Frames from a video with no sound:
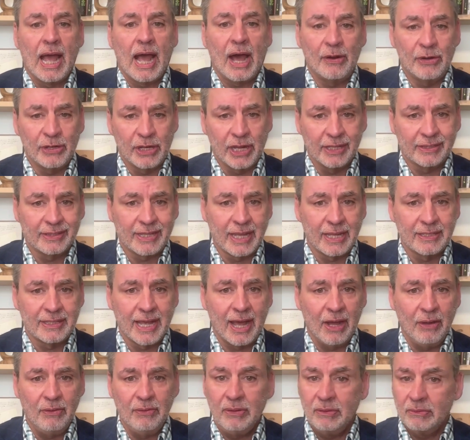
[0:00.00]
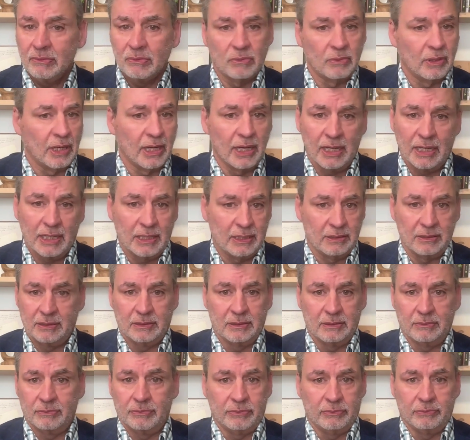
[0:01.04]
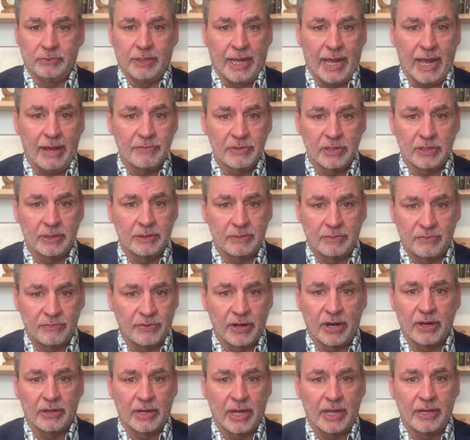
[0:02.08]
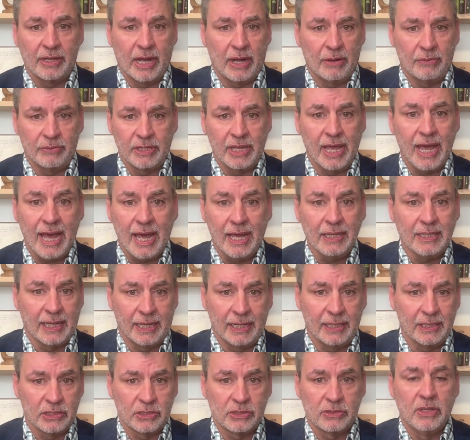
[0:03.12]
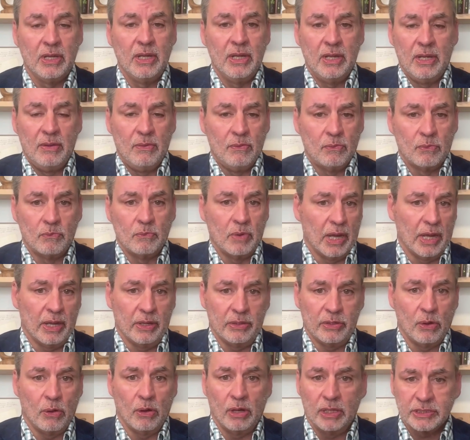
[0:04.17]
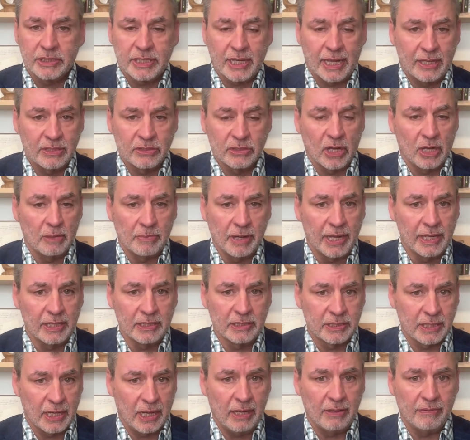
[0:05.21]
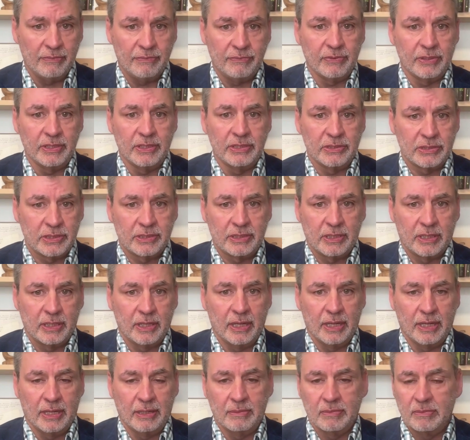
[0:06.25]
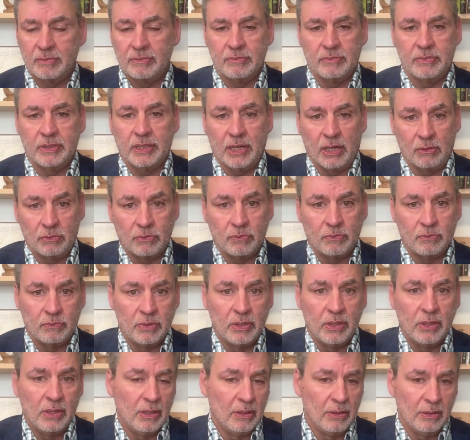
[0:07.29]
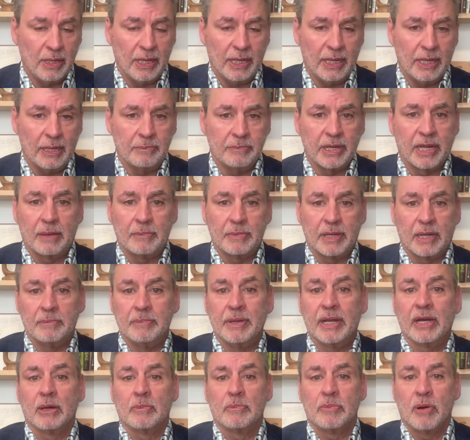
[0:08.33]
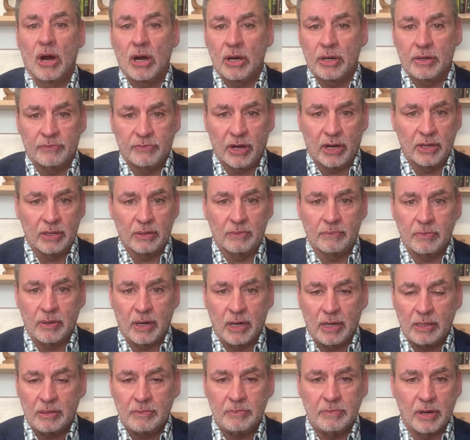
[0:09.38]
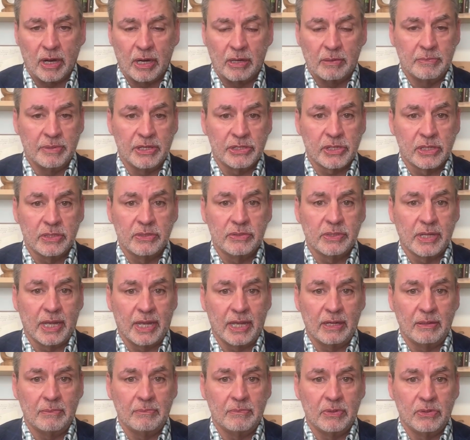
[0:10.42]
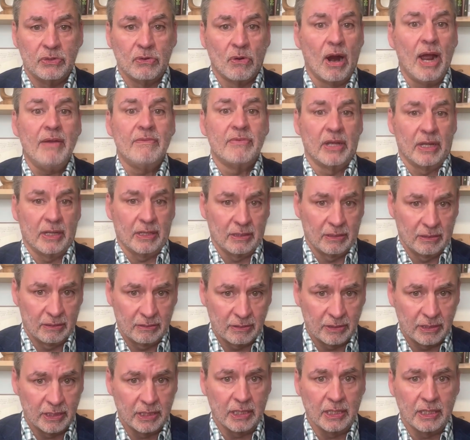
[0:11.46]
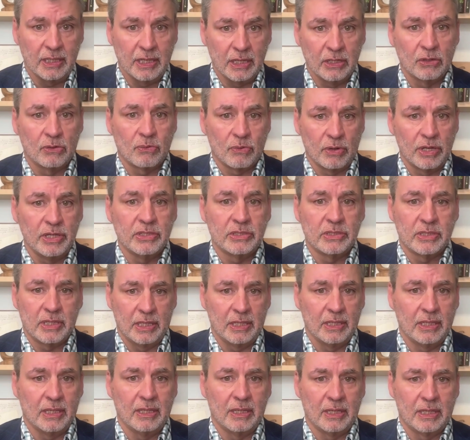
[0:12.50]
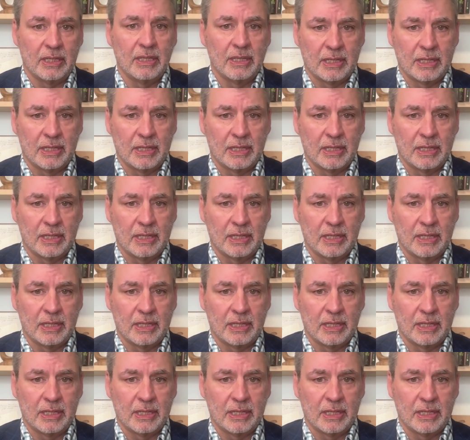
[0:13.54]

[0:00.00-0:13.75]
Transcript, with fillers: How do you get that down? Well, we haven't figured that out yet, and it's uh, the oil sands all by itself is uh, you know uh, becoming a bigger part of our, our our emissions and driving the increase in